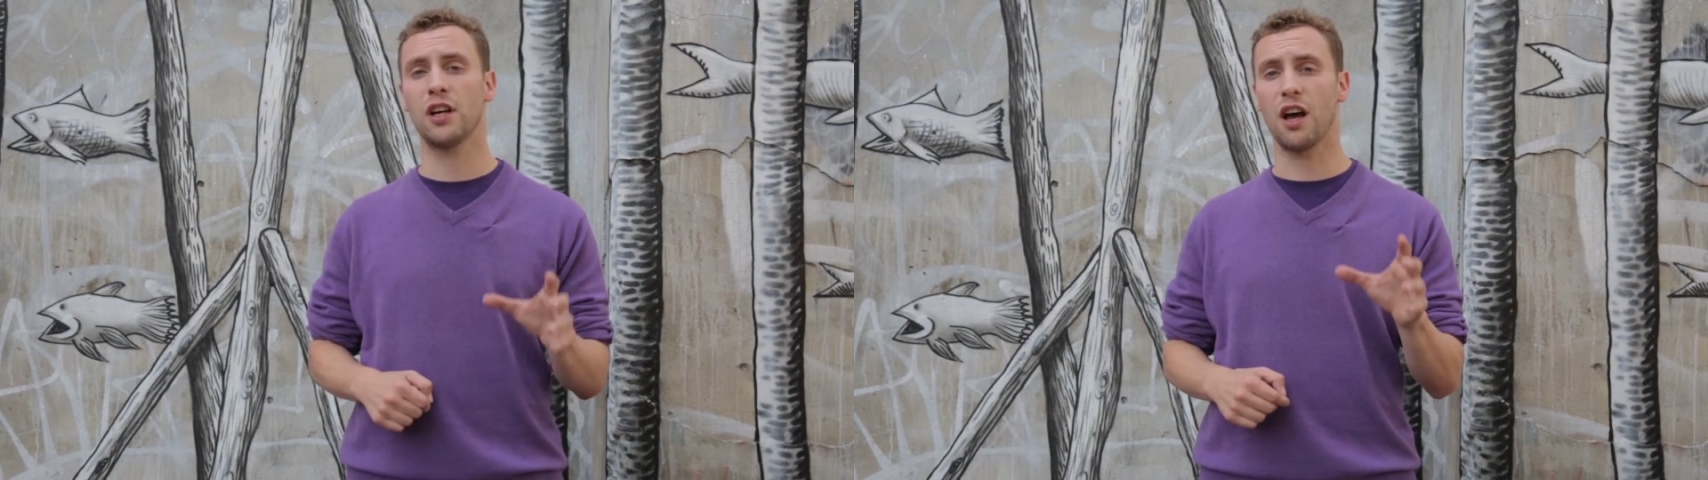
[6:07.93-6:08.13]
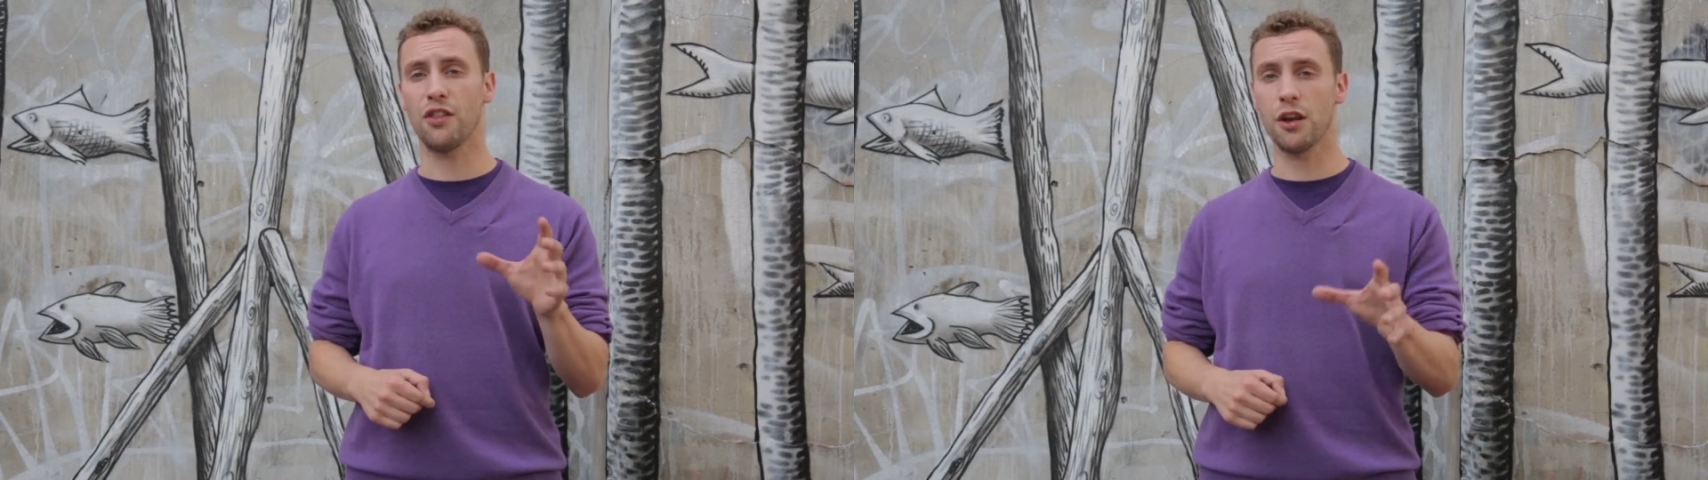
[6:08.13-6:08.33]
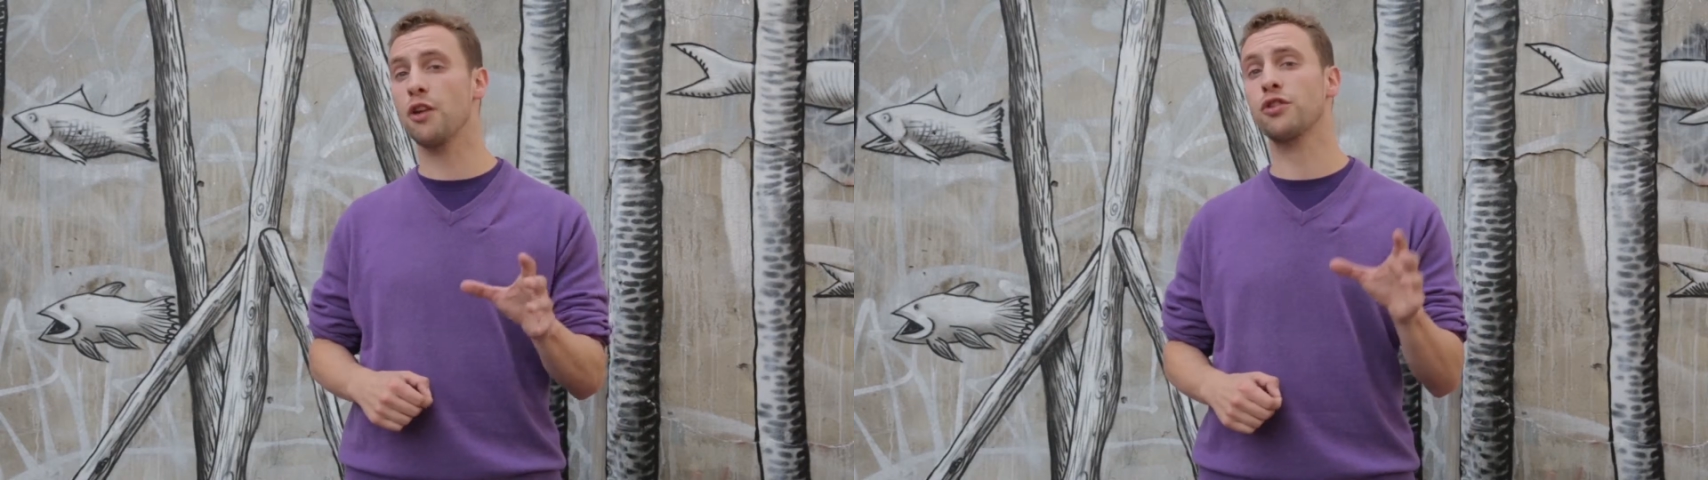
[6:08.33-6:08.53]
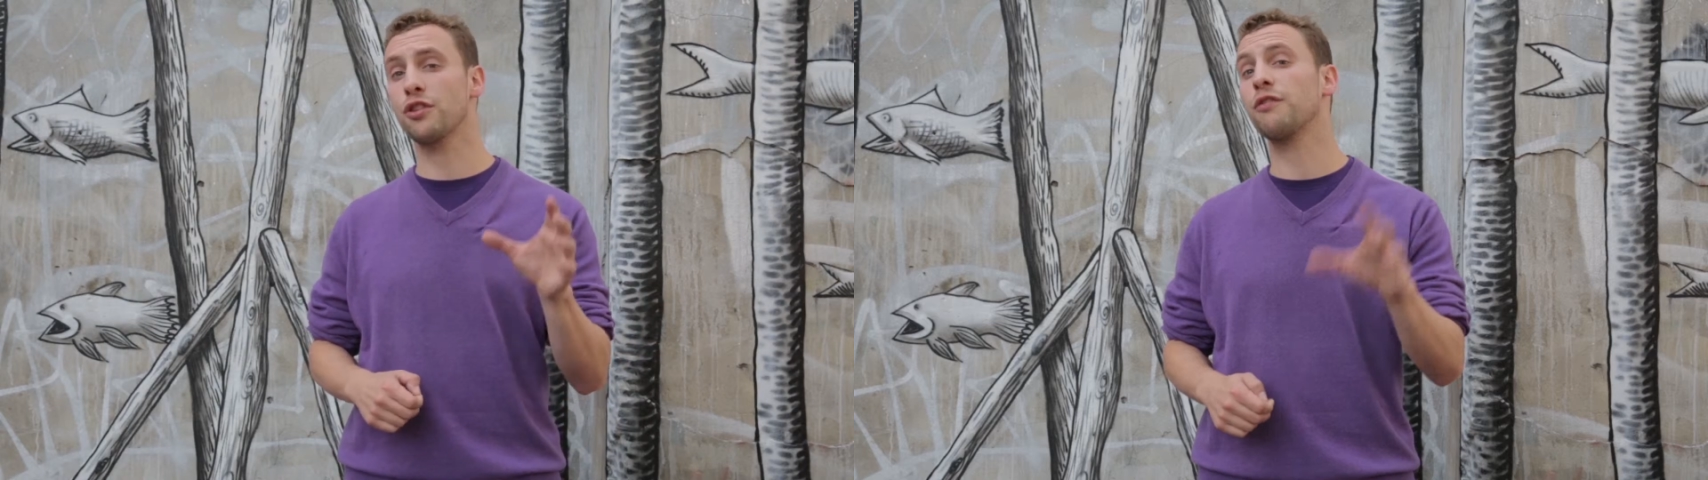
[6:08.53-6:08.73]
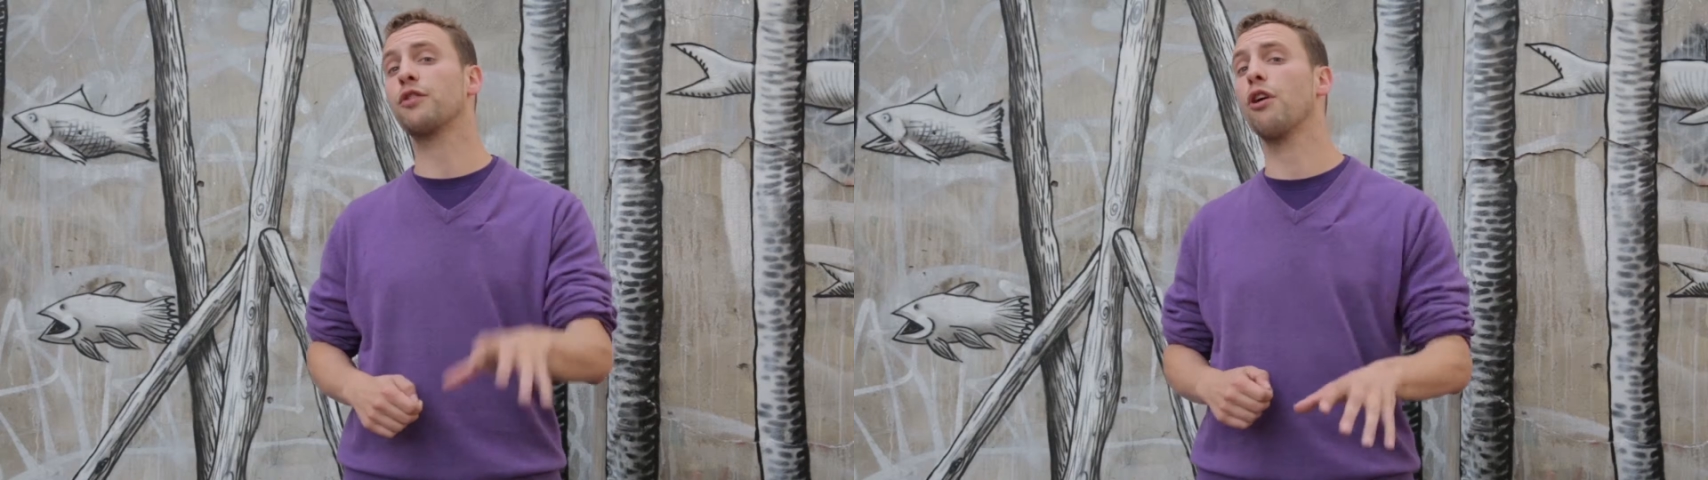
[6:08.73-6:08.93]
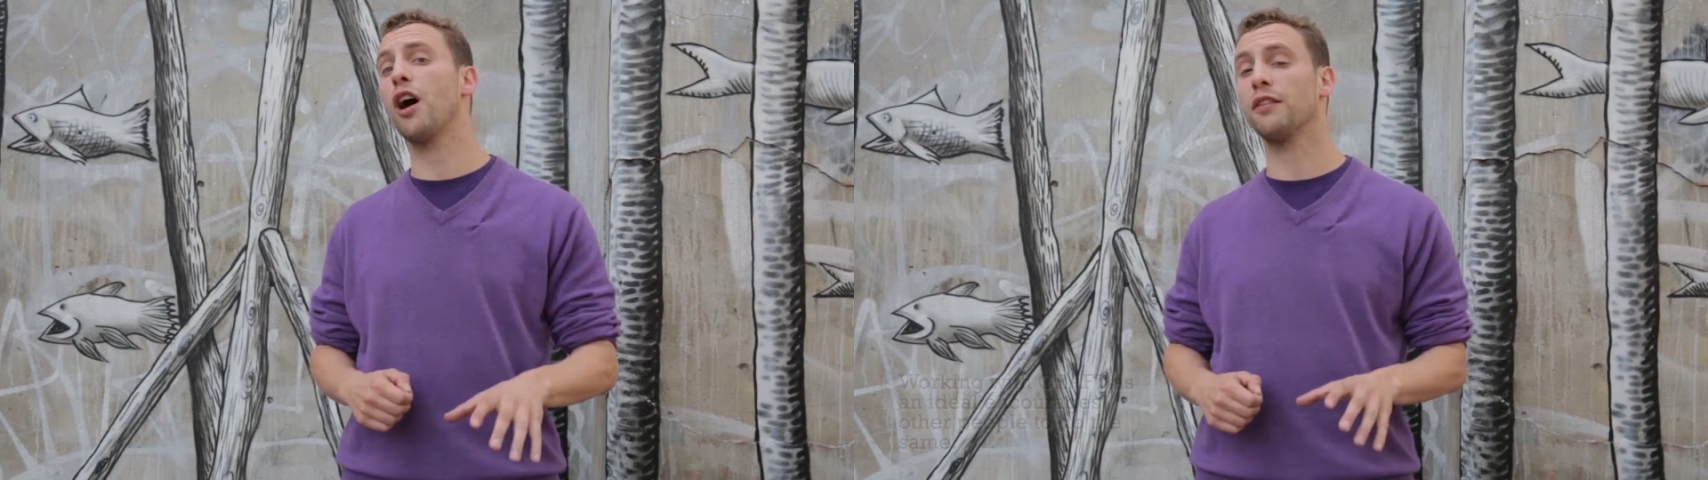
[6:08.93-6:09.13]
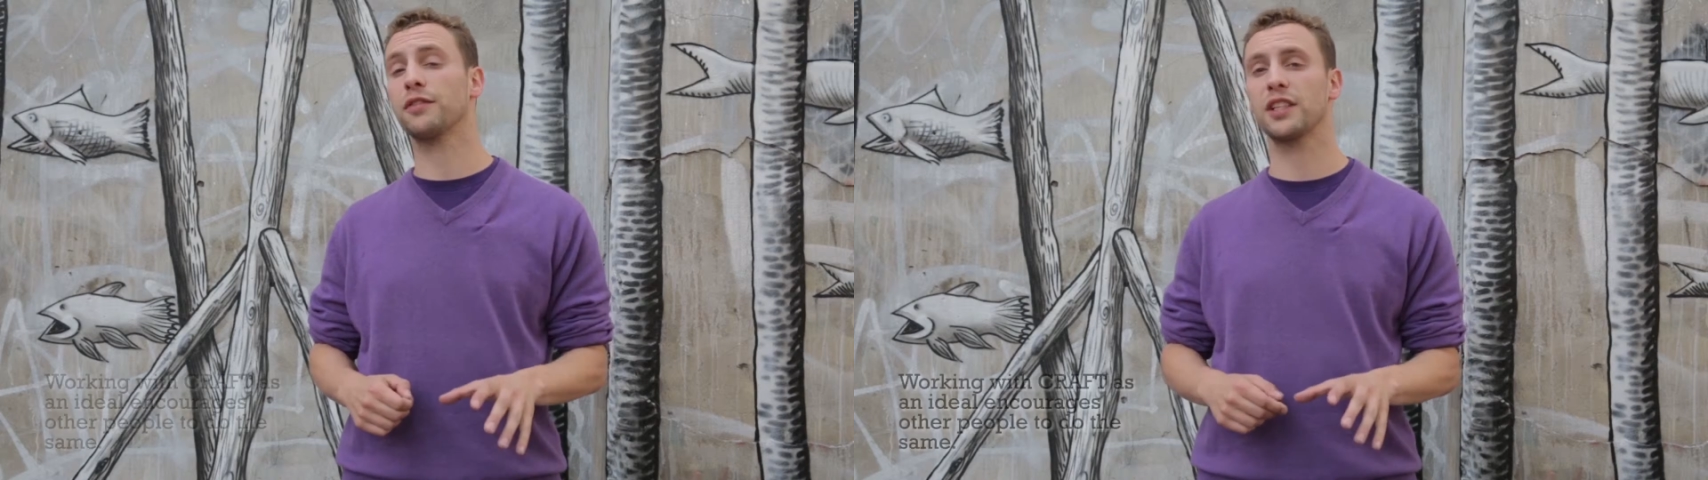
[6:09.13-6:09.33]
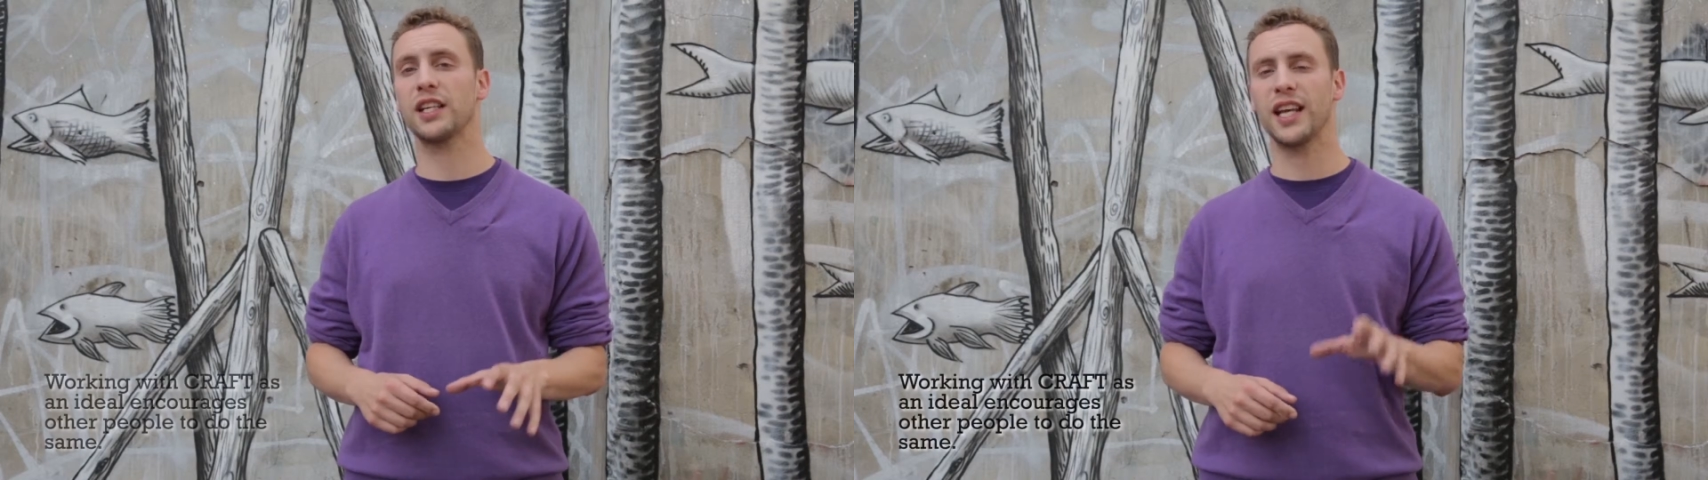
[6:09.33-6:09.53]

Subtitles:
and the notion of craft.